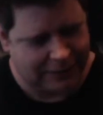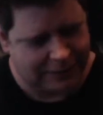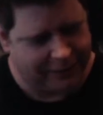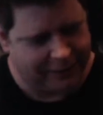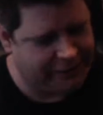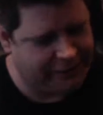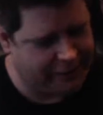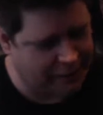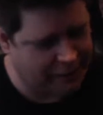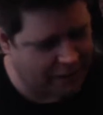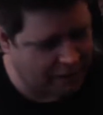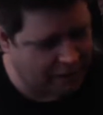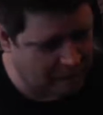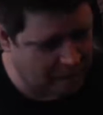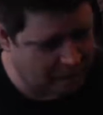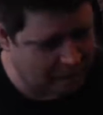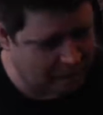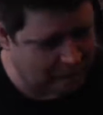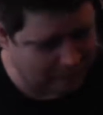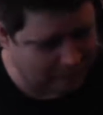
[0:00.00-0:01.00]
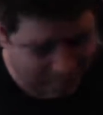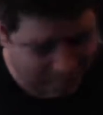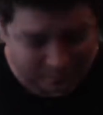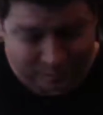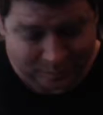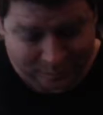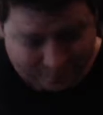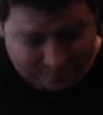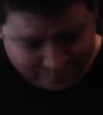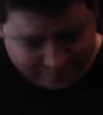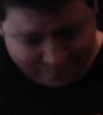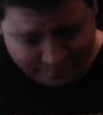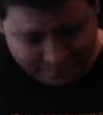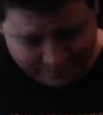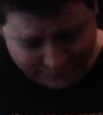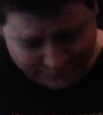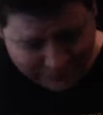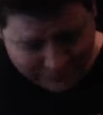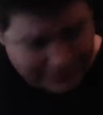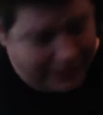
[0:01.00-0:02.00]
So,
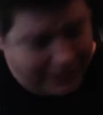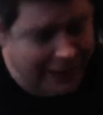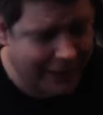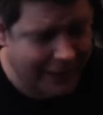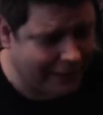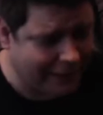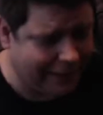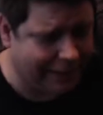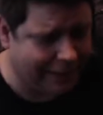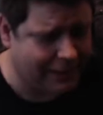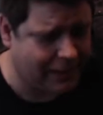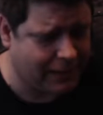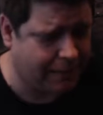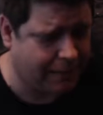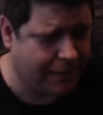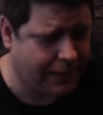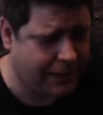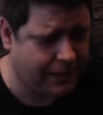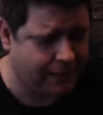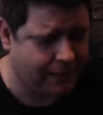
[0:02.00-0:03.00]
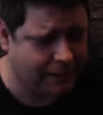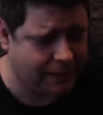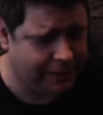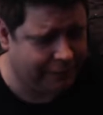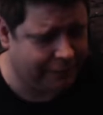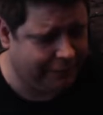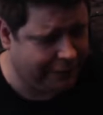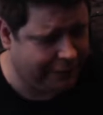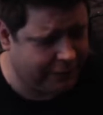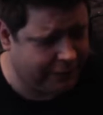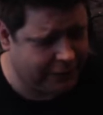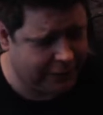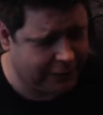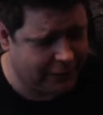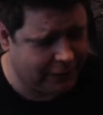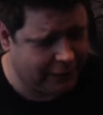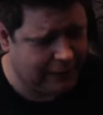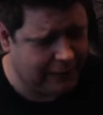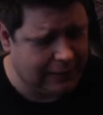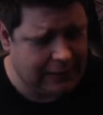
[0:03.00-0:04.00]
again, got this at Past, Present,
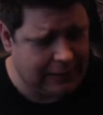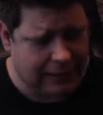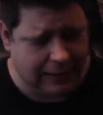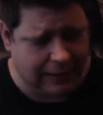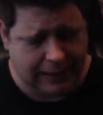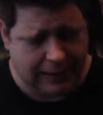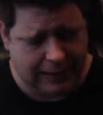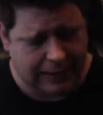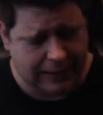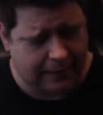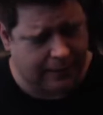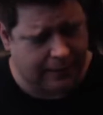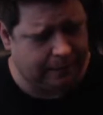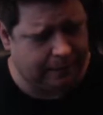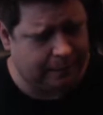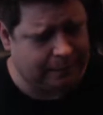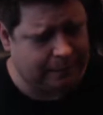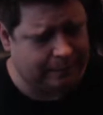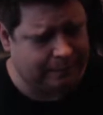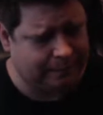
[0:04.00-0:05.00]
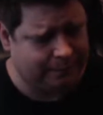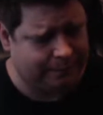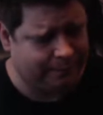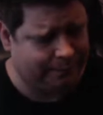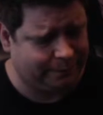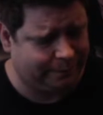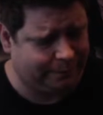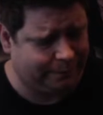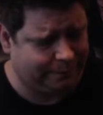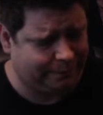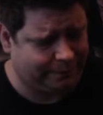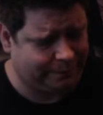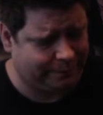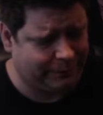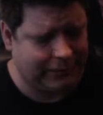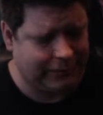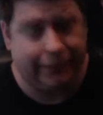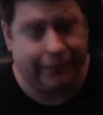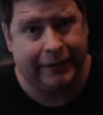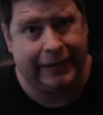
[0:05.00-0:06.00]
Future. I
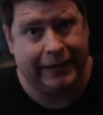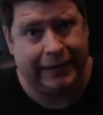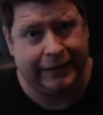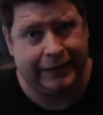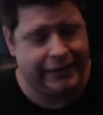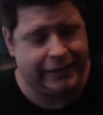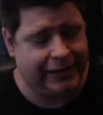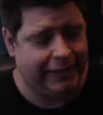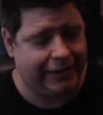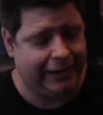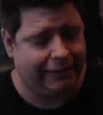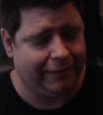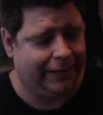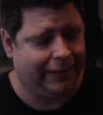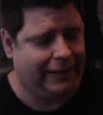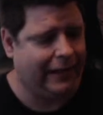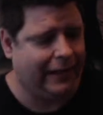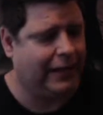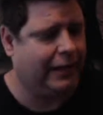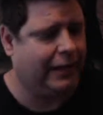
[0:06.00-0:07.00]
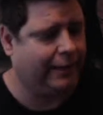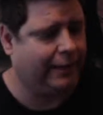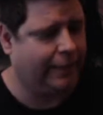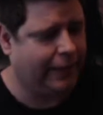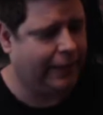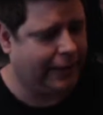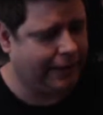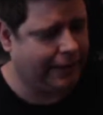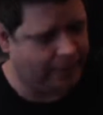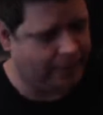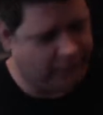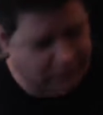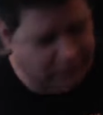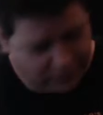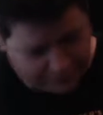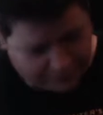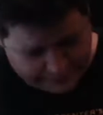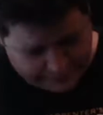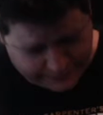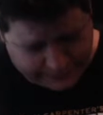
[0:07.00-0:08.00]
don't think there's any in right now. They might get
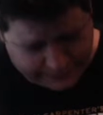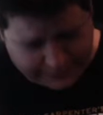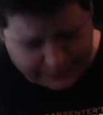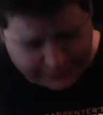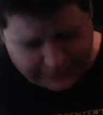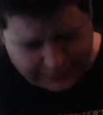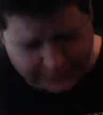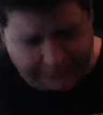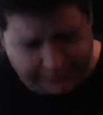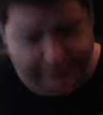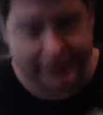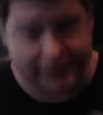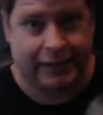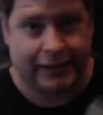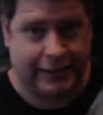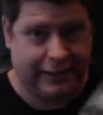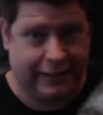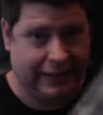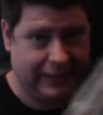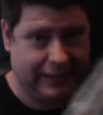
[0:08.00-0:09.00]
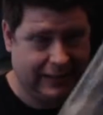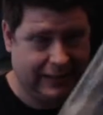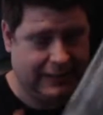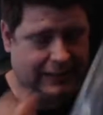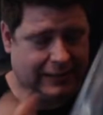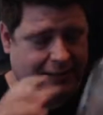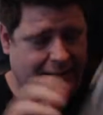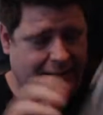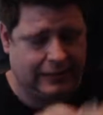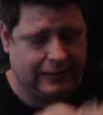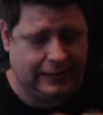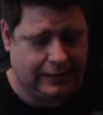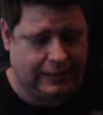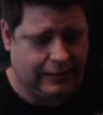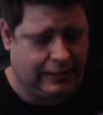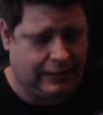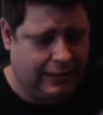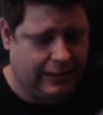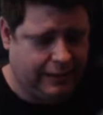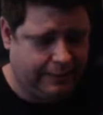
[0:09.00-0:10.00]
more, but I was lucky.
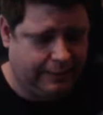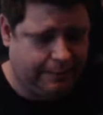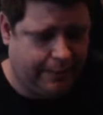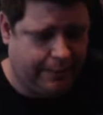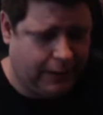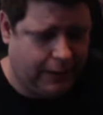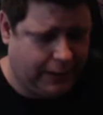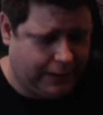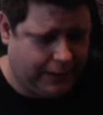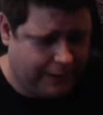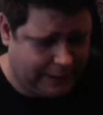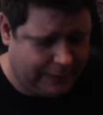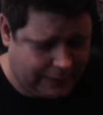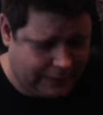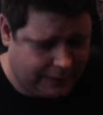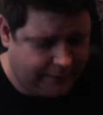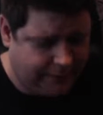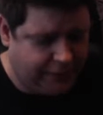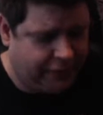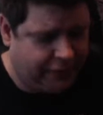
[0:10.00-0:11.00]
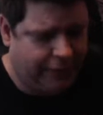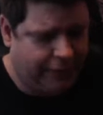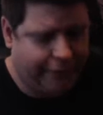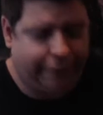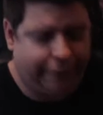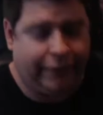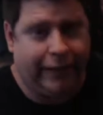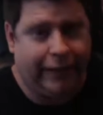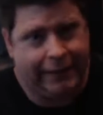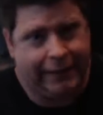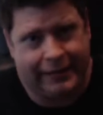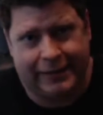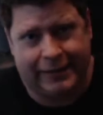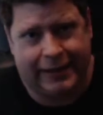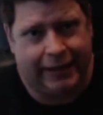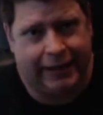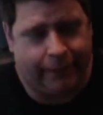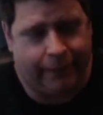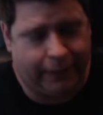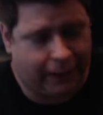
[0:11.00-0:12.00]
But I'm sure you can find this
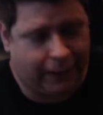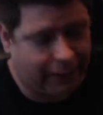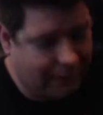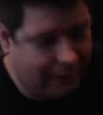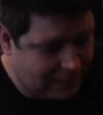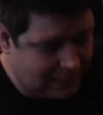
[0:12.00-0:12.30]
anywhere.